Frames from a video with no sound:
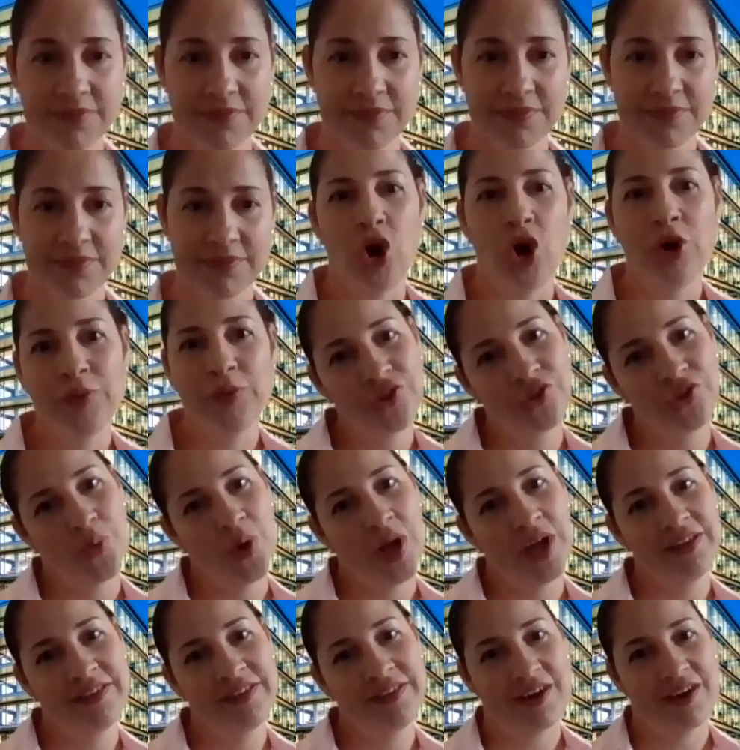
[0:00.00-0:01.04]
the obvious
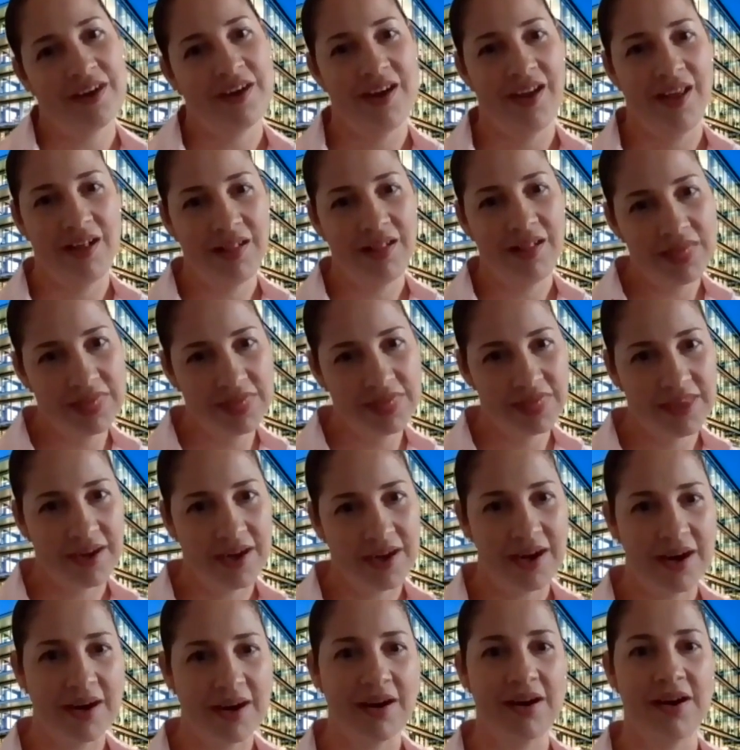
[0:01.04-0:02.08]
ones are health,
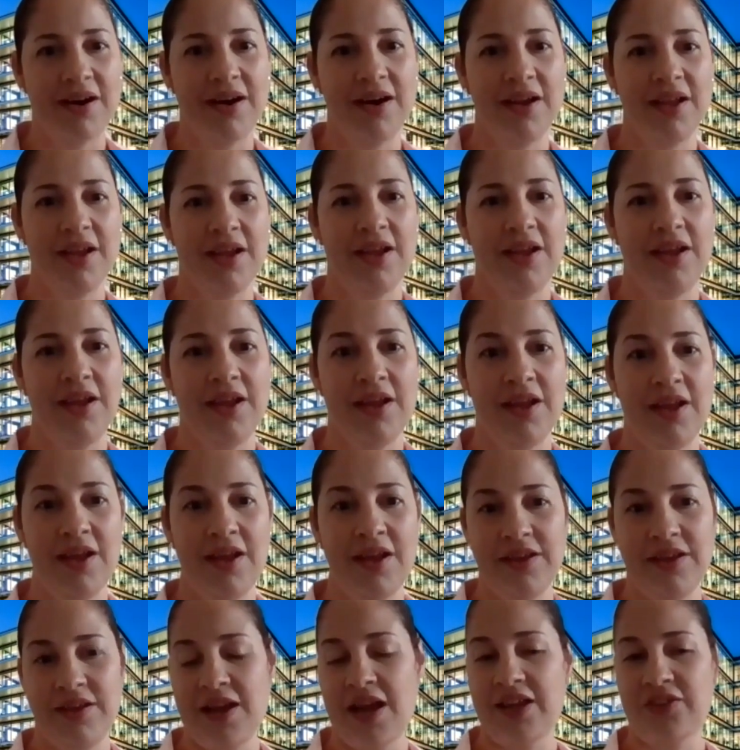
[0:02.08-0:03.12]
are
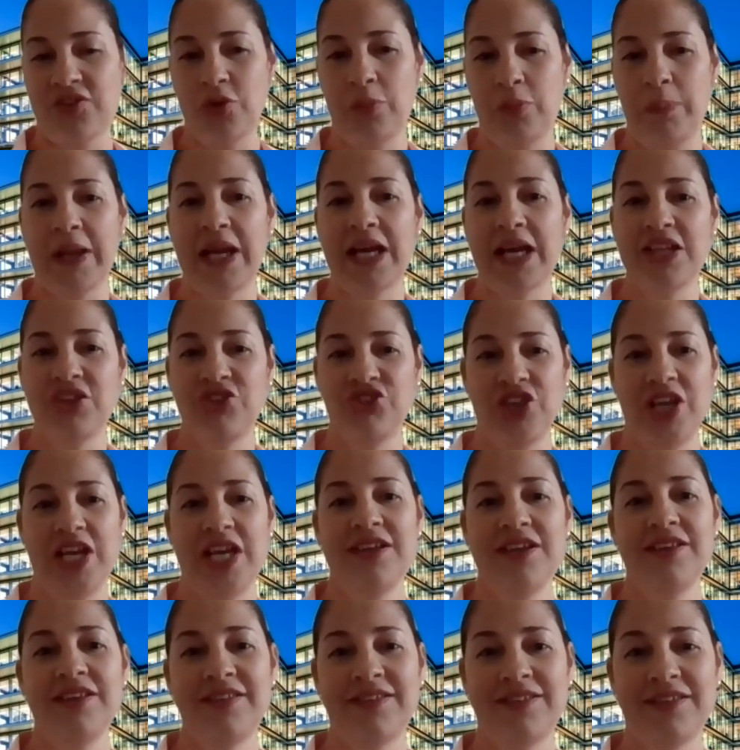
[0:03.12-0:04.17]
uh, yeah supply
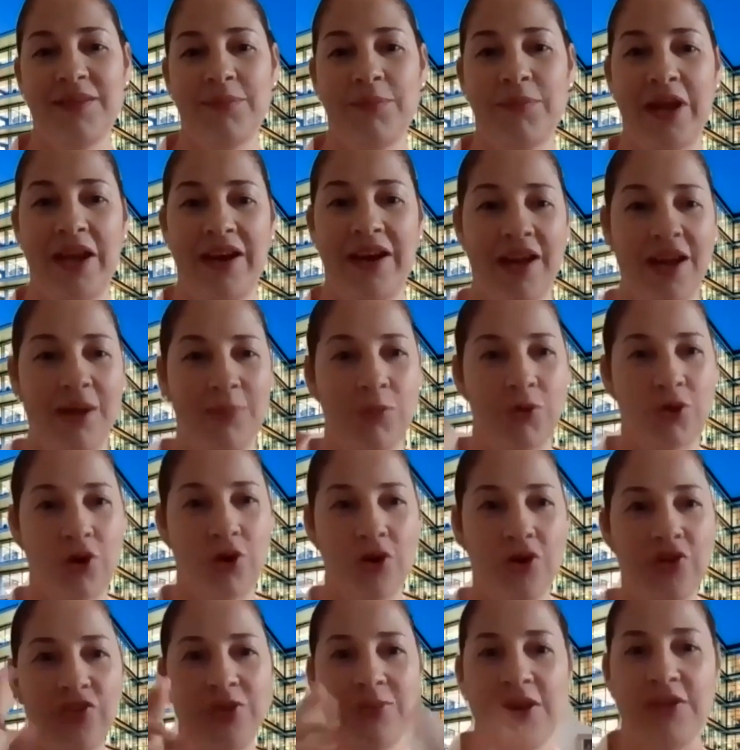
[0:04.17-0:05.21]
chains, and I'm
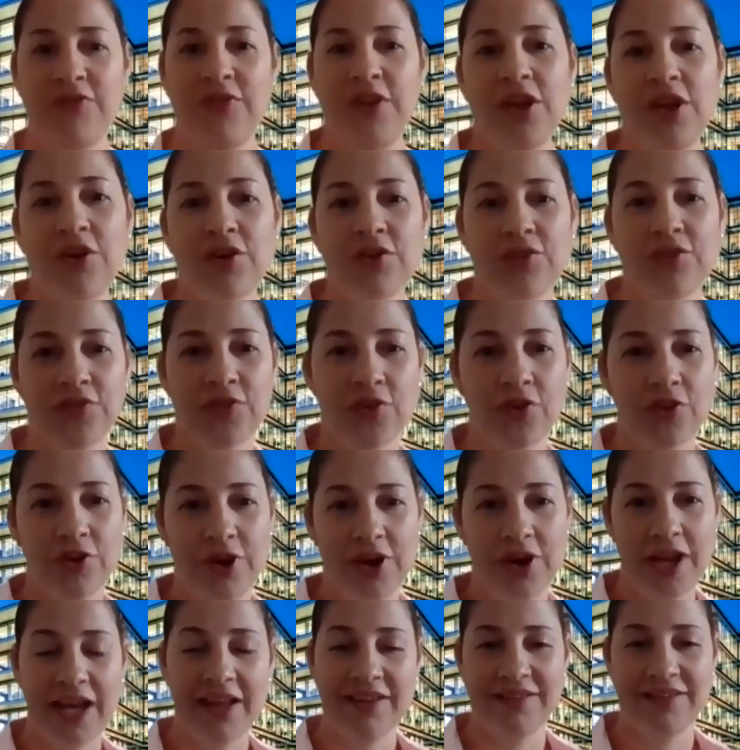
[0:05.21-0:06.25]
crossing my fingers
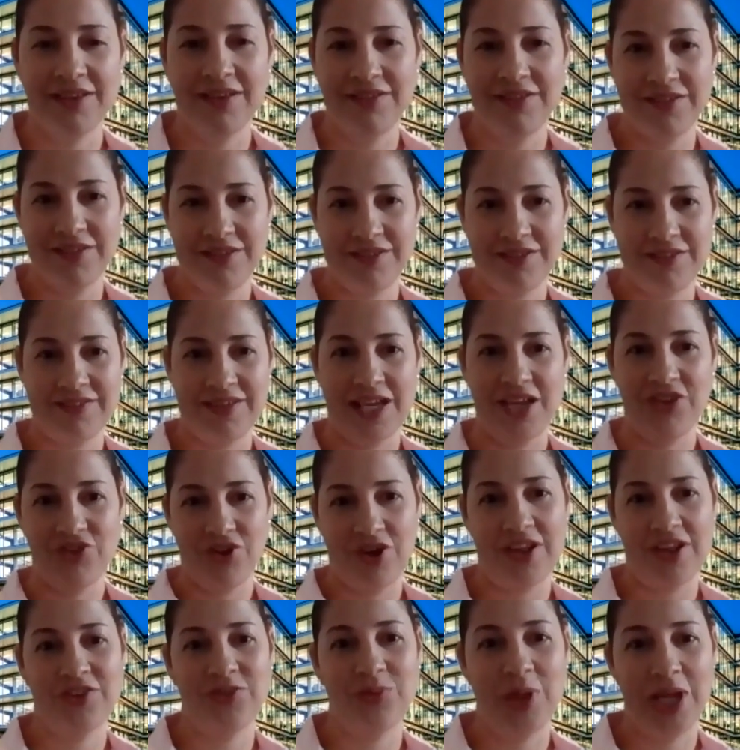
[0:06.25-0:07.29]
for asset
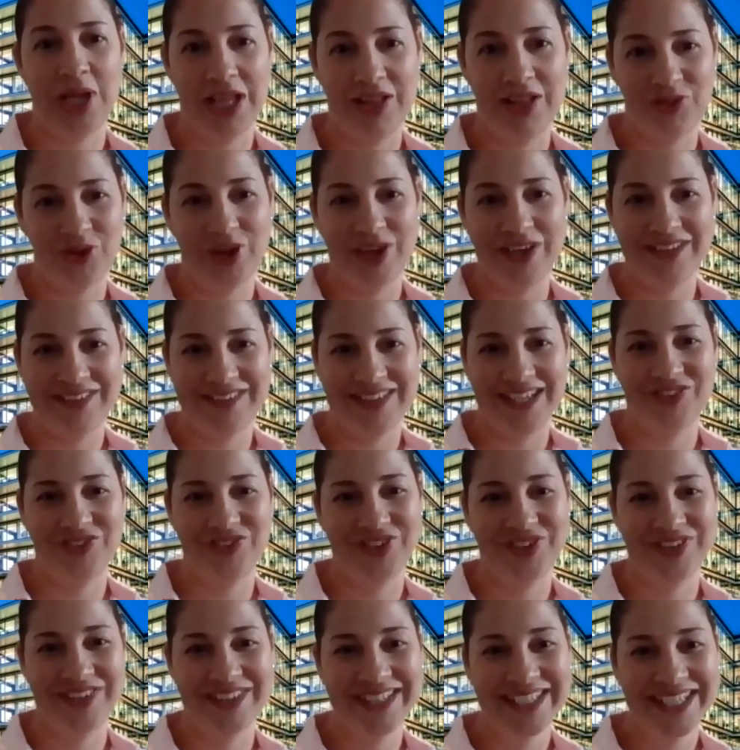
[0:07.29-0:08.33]
utilization as well and
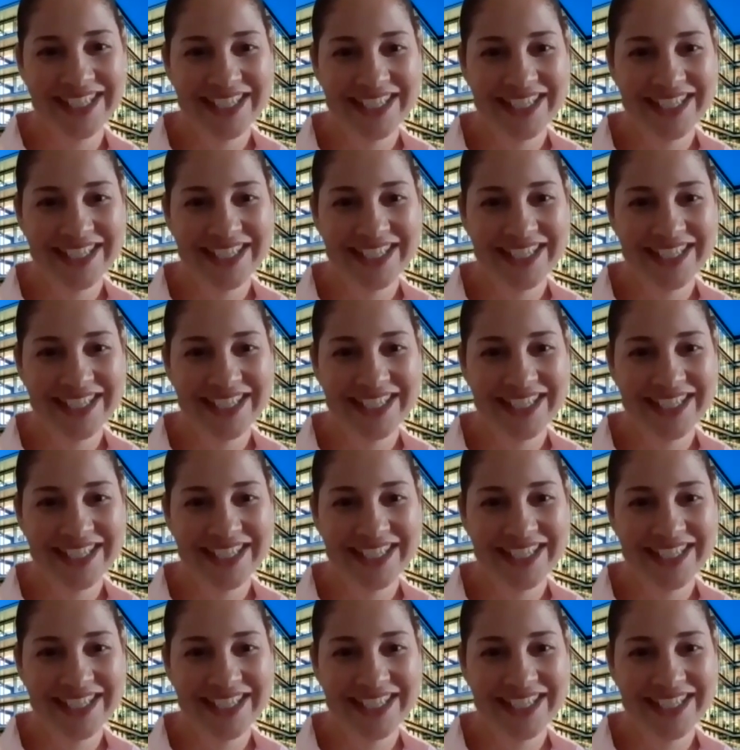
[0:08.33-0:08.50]
tokenization.